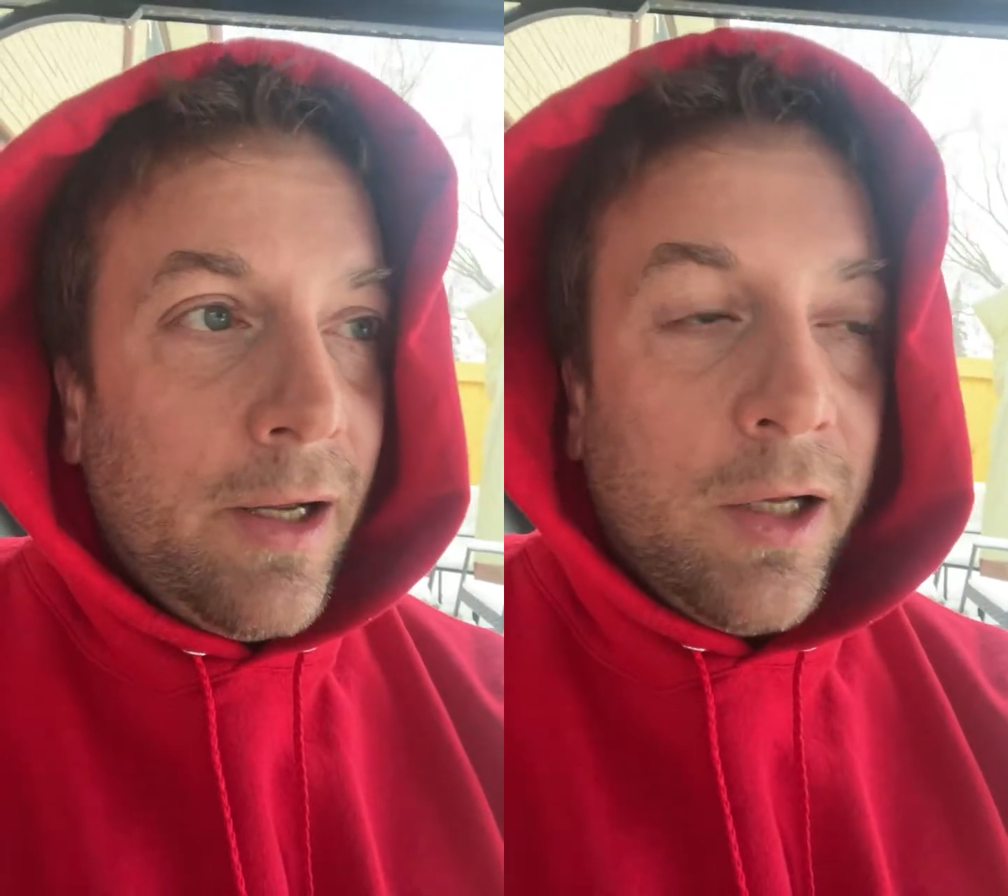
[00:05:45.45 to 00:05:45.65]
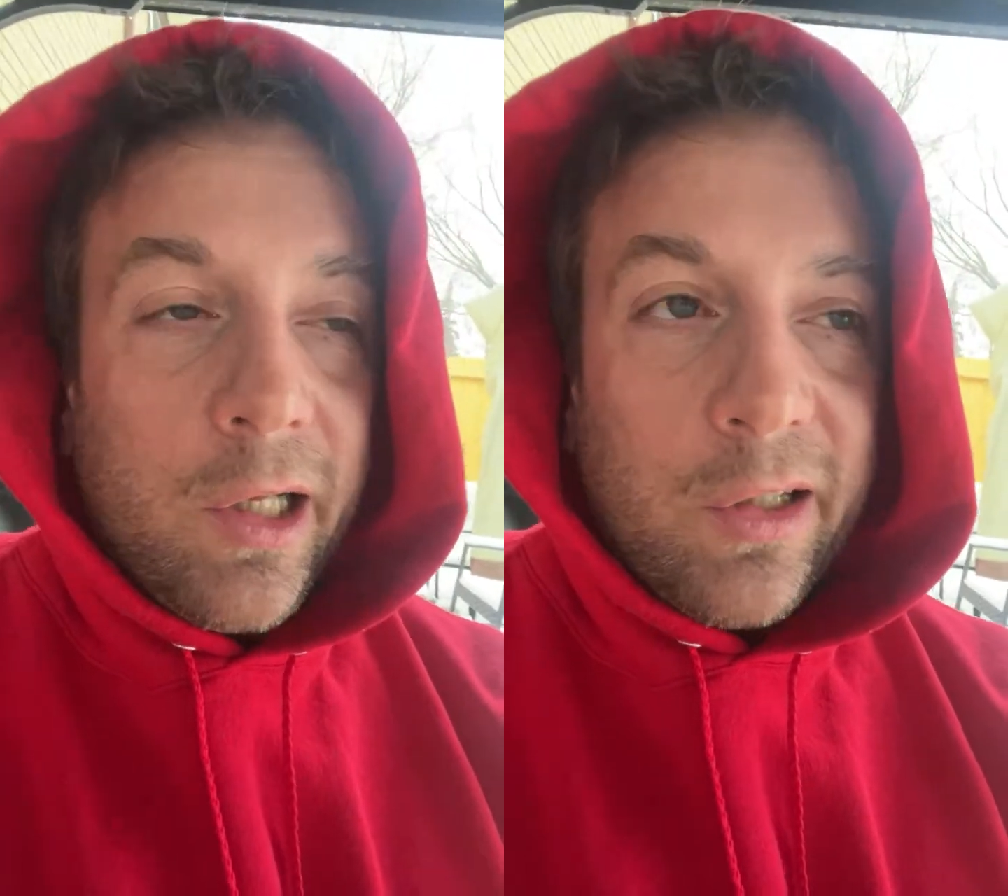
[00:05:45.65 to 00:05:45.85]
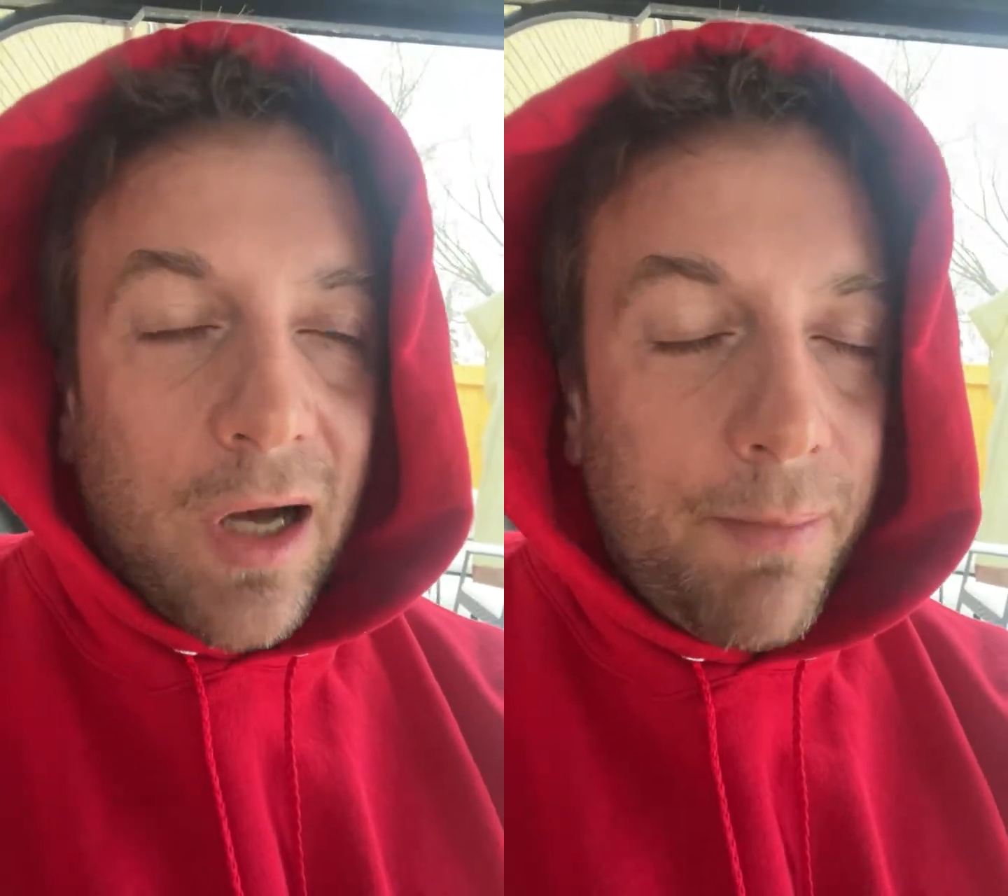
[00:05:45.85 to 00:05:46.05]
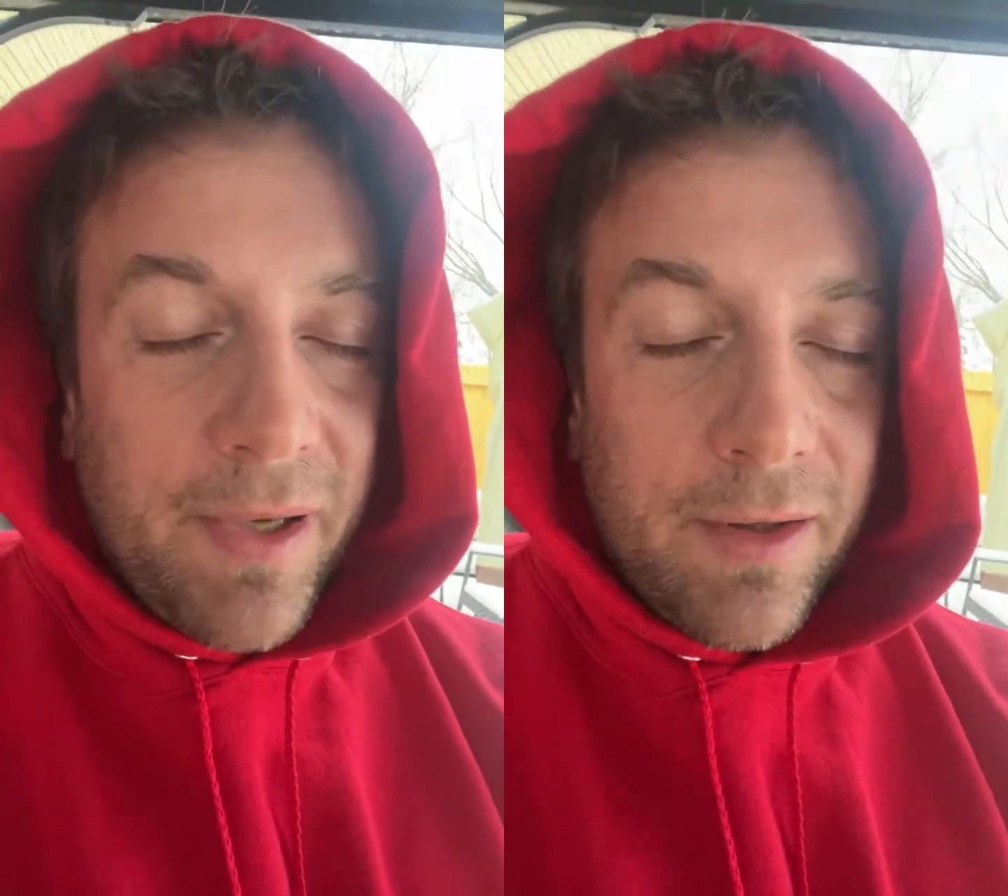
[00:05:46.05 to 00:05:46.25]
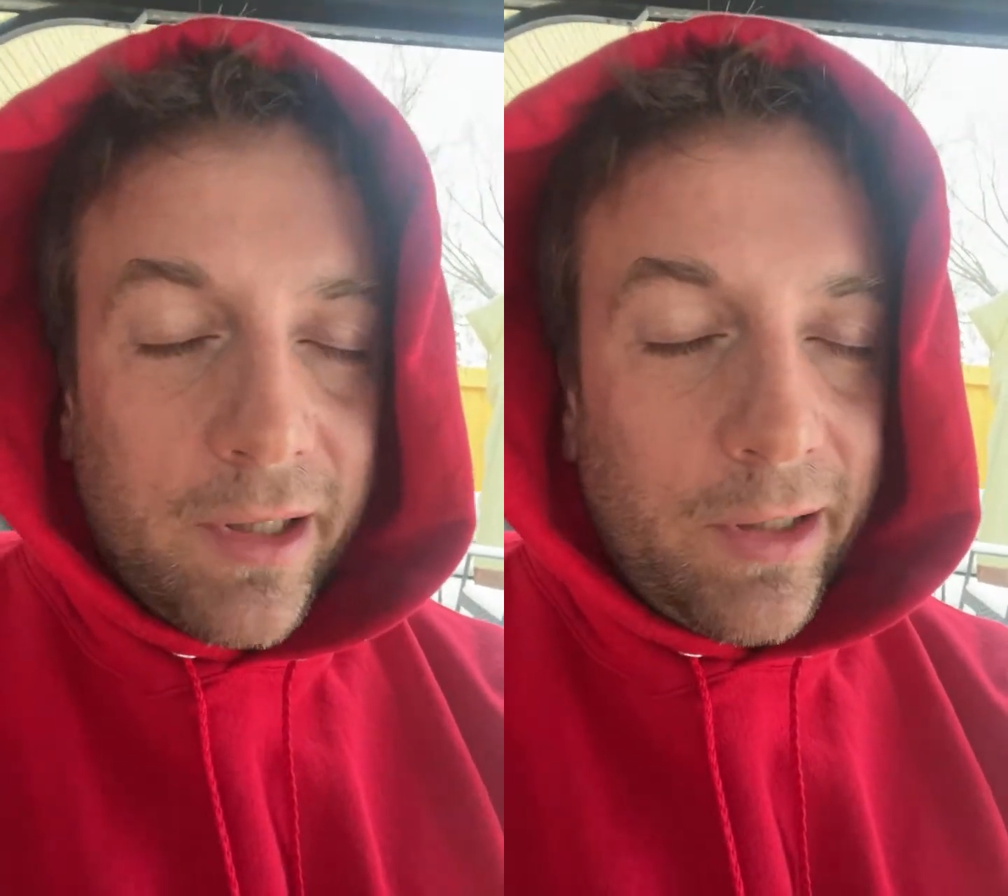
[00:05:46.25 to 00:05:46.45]

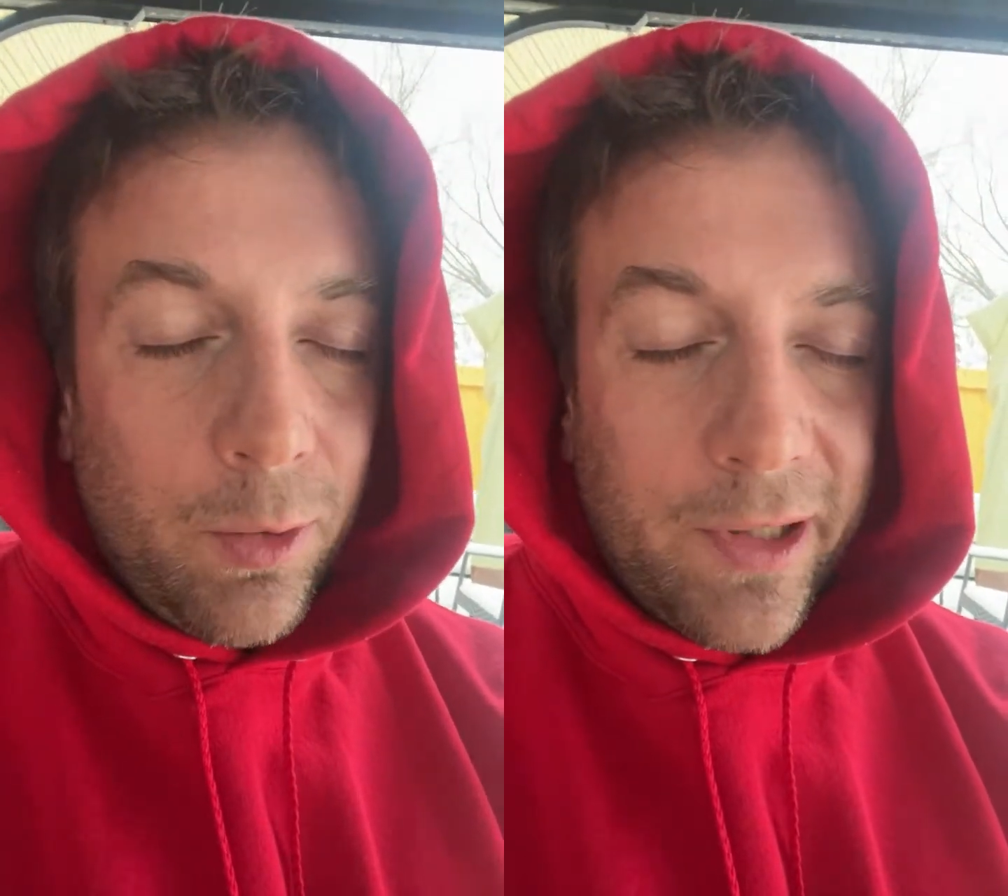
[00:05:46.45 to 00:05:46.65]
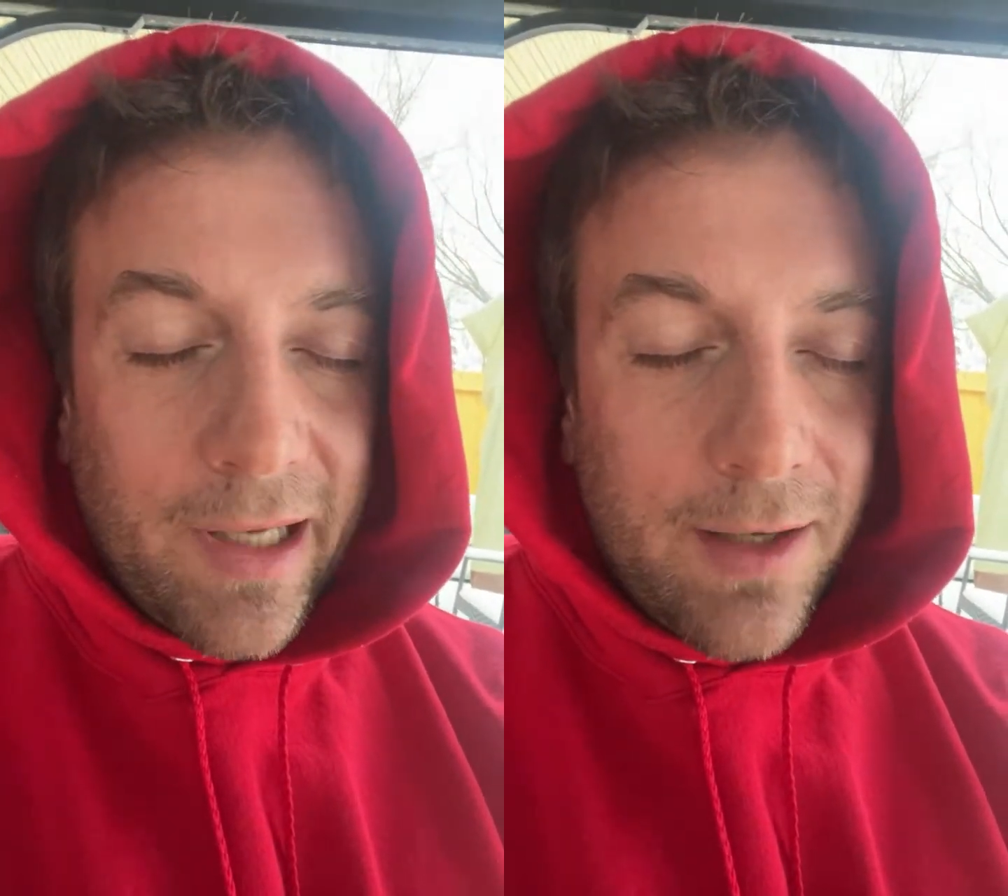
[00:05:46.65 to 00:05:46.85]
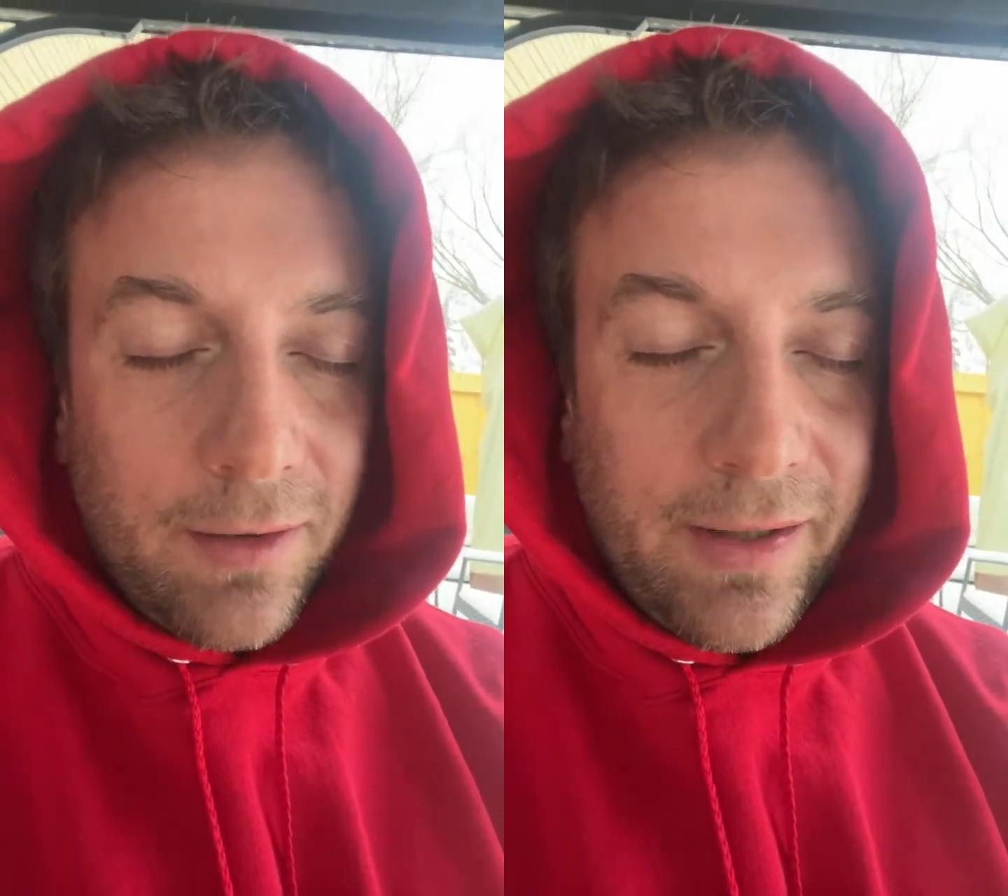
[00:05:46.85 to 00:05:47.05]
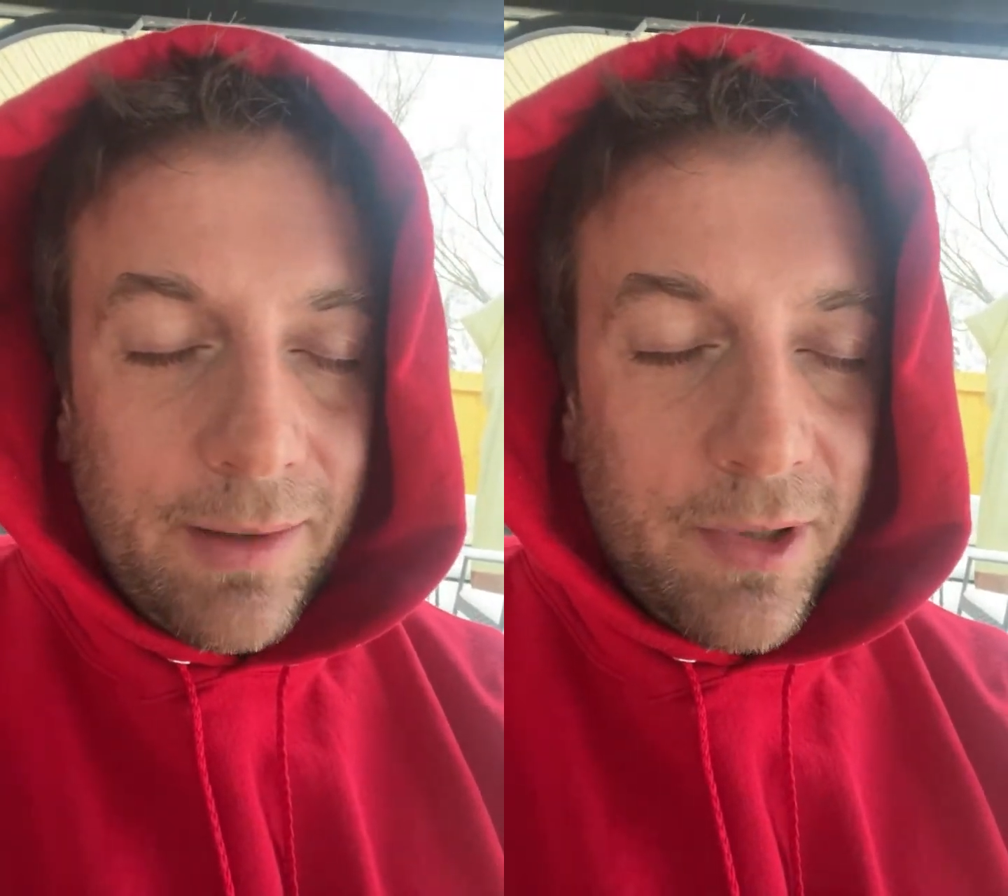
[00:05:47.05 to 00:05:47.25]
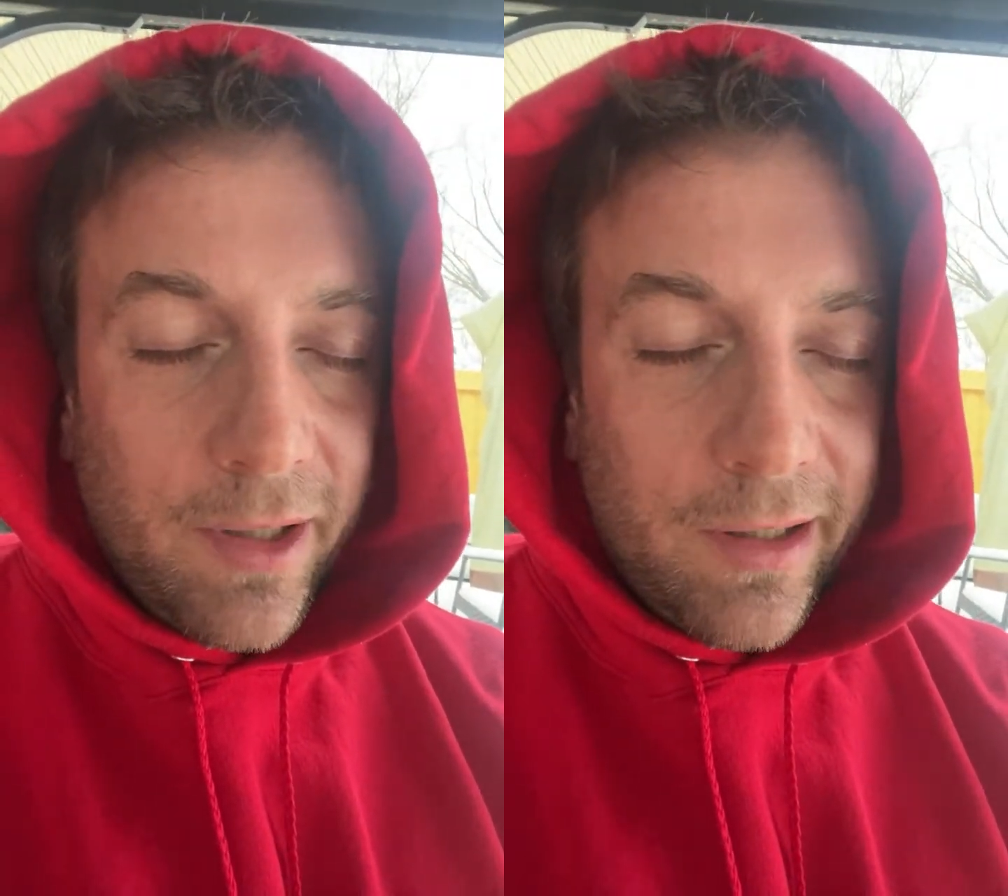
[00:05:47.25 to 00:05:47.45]
stopping the suicidal
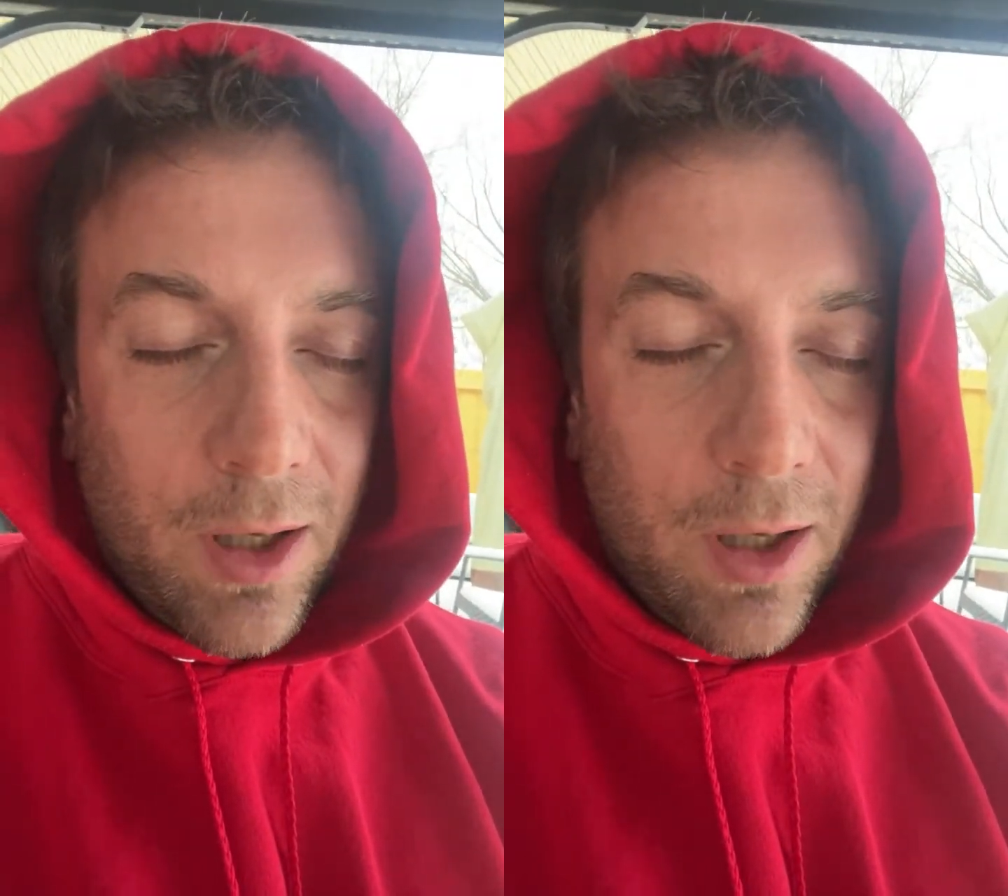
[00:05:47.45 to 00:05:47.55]
demons